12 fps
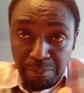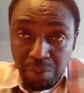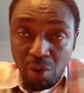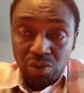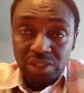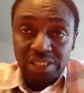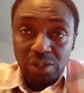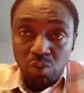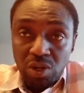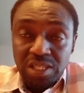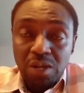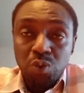pond. The
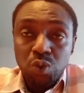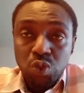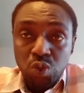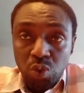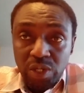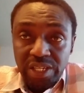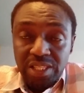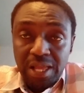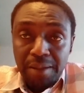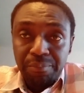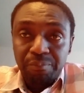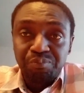water will soak it
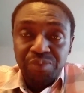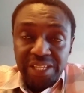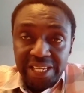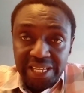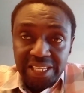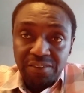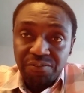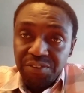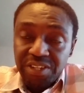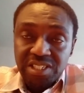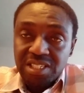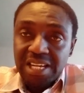up and the
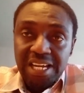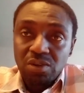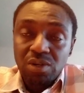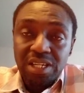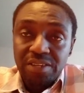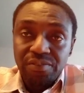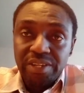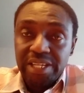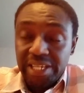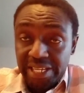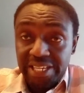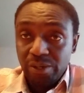fish cannot live
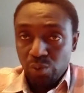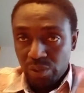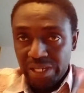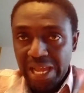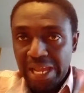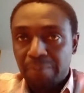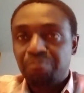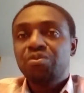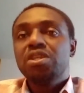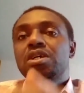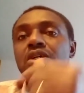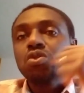in and they will die.
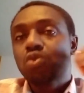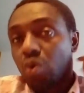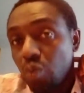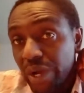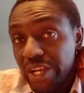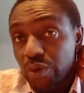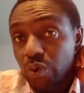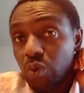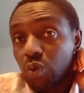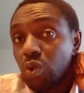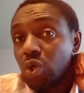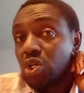So when
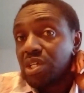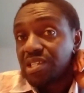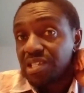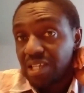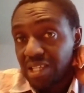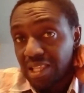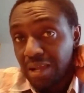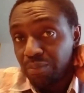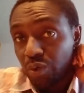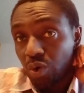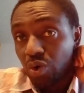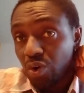you set up
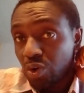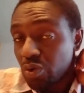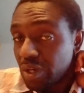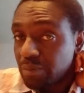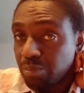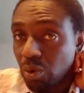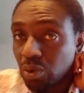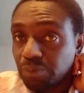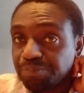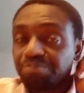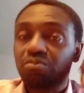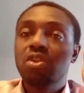your concrete
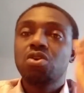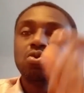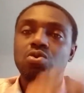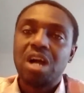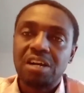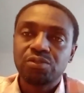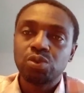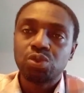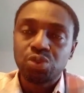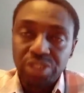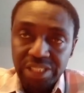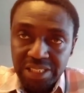pond, you have to
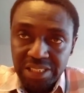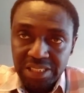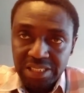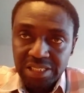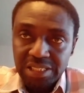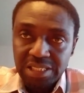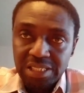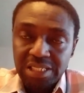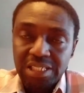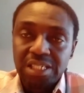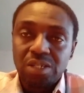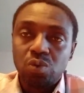treat it.
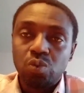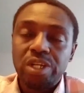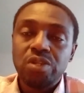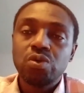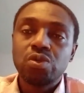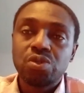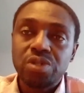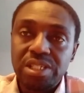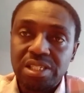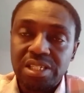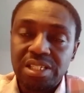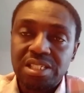When you
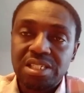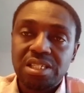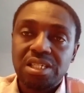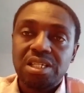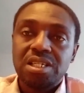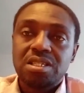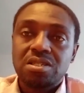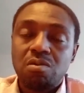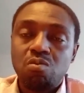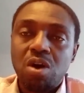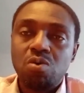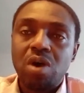treat it,
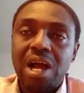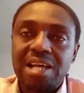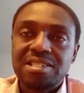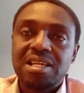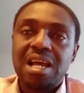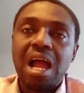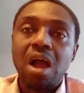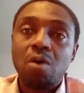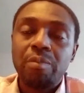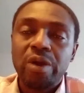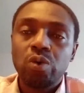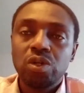someone will ask, how
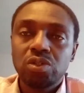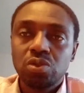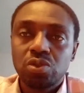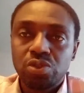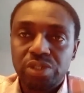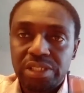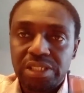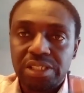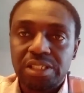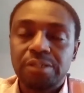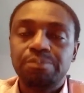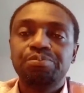am I going to treat
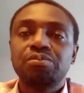it?